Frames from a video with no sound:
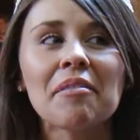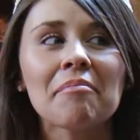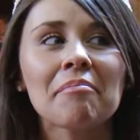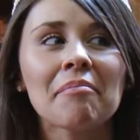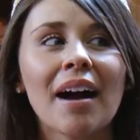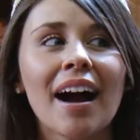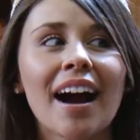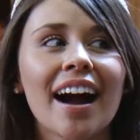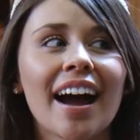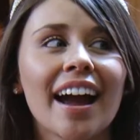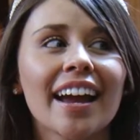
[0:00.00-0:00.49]

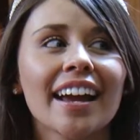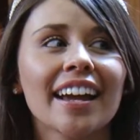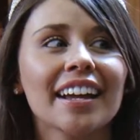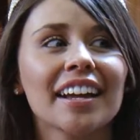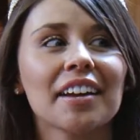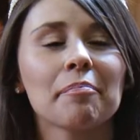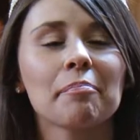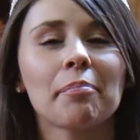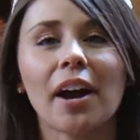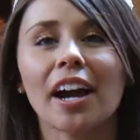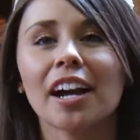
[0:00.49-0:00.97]

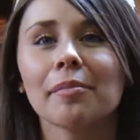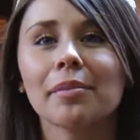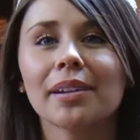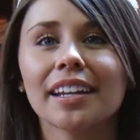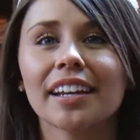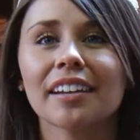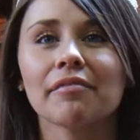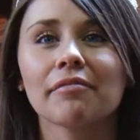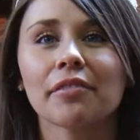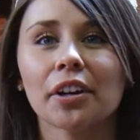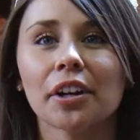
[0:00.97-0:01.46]
My
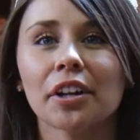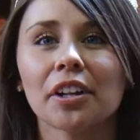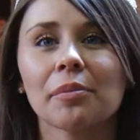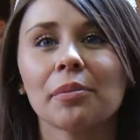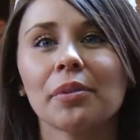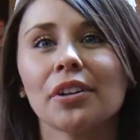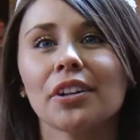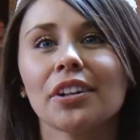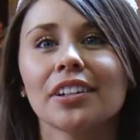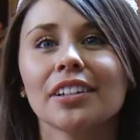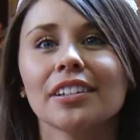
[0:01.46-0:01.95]
Barbie
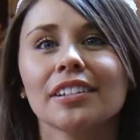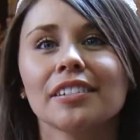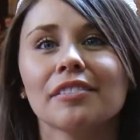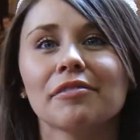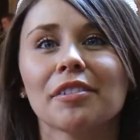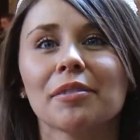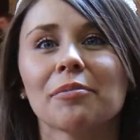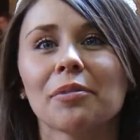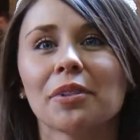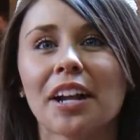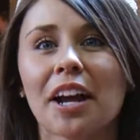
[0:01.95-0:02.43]
convertible
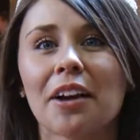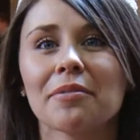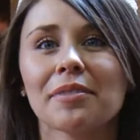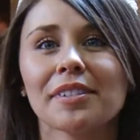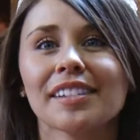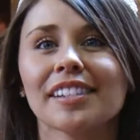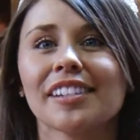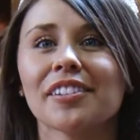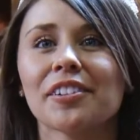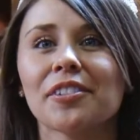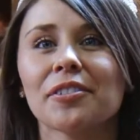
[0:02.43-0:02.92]
from when I
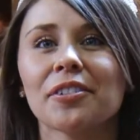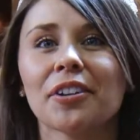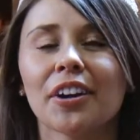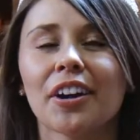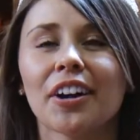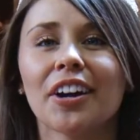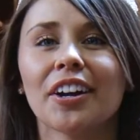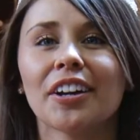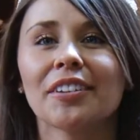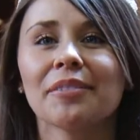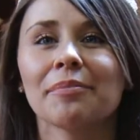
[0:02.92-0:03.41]
was a little
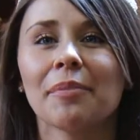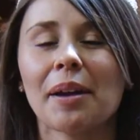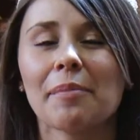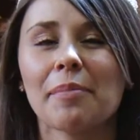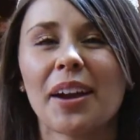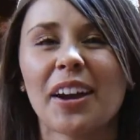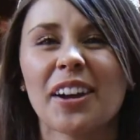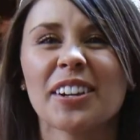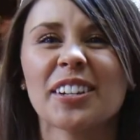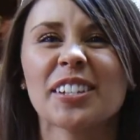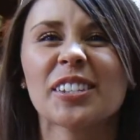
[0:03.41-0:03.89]
girl, my
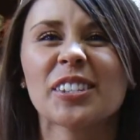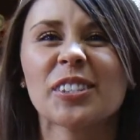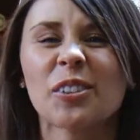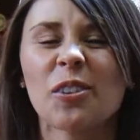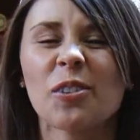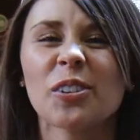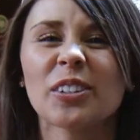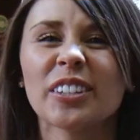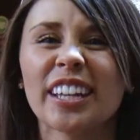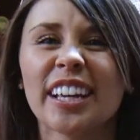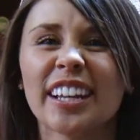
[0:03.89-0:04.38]
parents
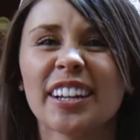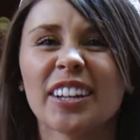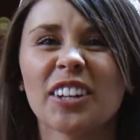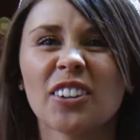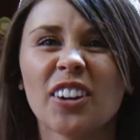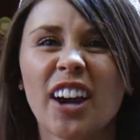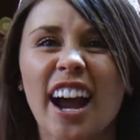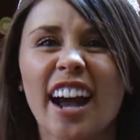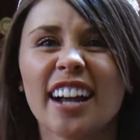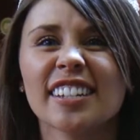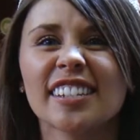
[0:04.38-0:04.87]
sold it in a
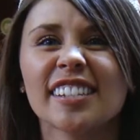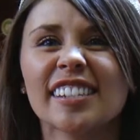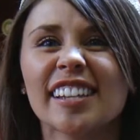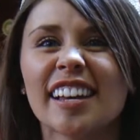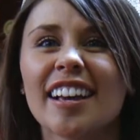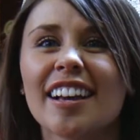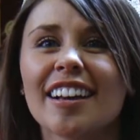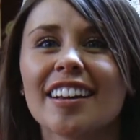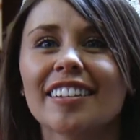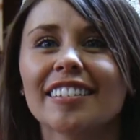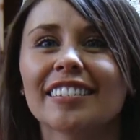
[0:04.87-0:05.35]
garage
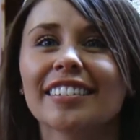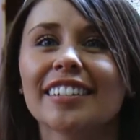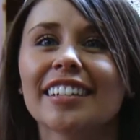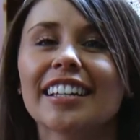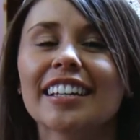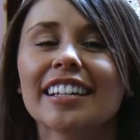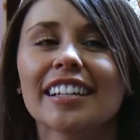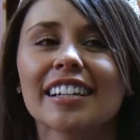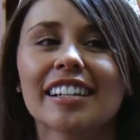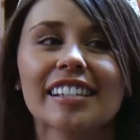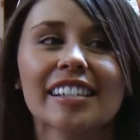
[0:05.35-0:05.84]
sale
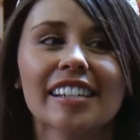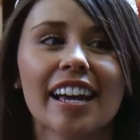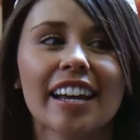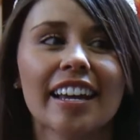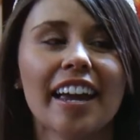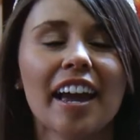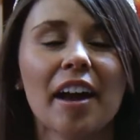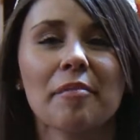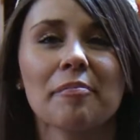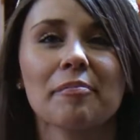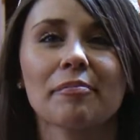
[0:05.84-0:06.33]
because I
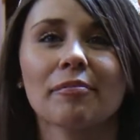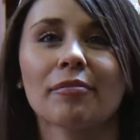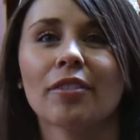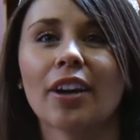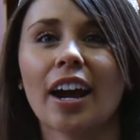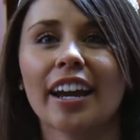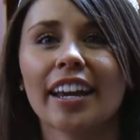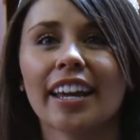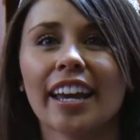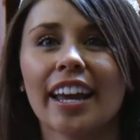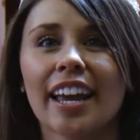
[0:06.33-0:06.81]
kept
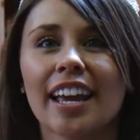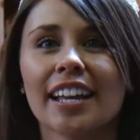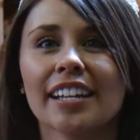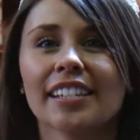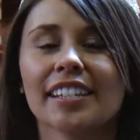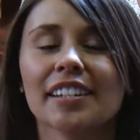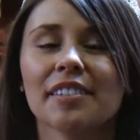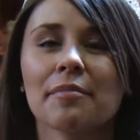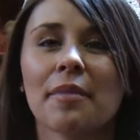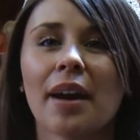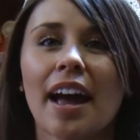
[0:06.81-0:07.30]
wrecking it
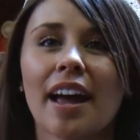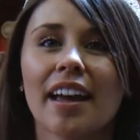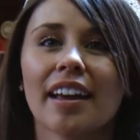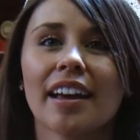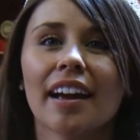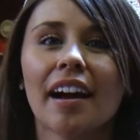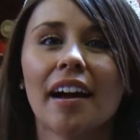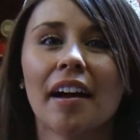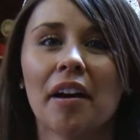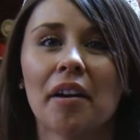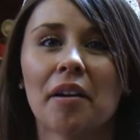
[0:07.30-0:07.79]
into
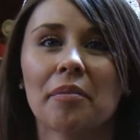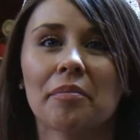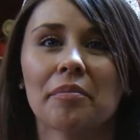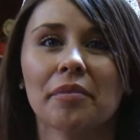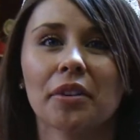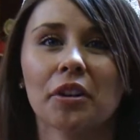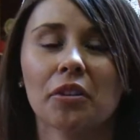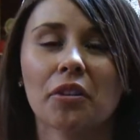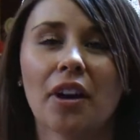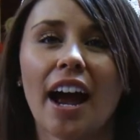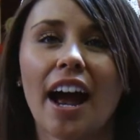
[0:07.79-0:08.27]
my
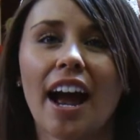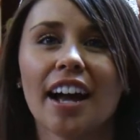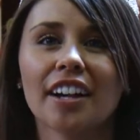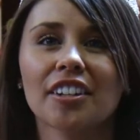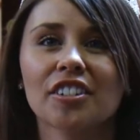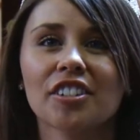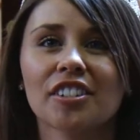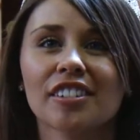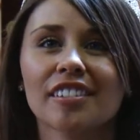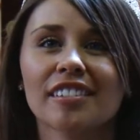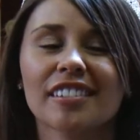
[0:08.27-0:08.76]

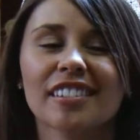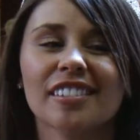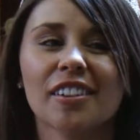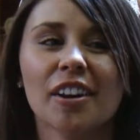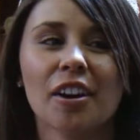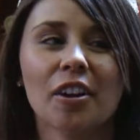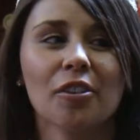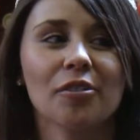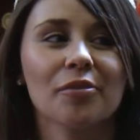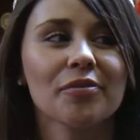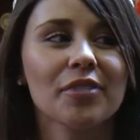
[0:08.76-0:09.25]
garage,
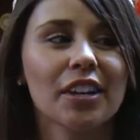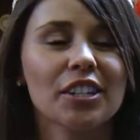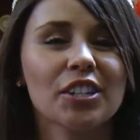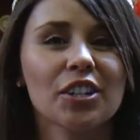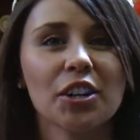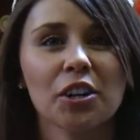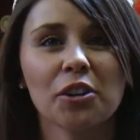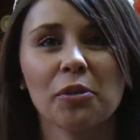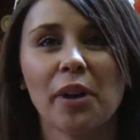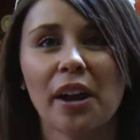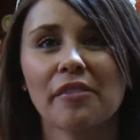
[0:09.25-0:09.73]
so they
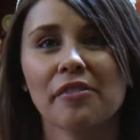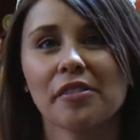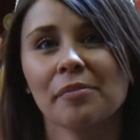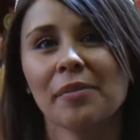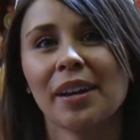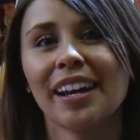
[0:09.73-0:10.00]
took it away from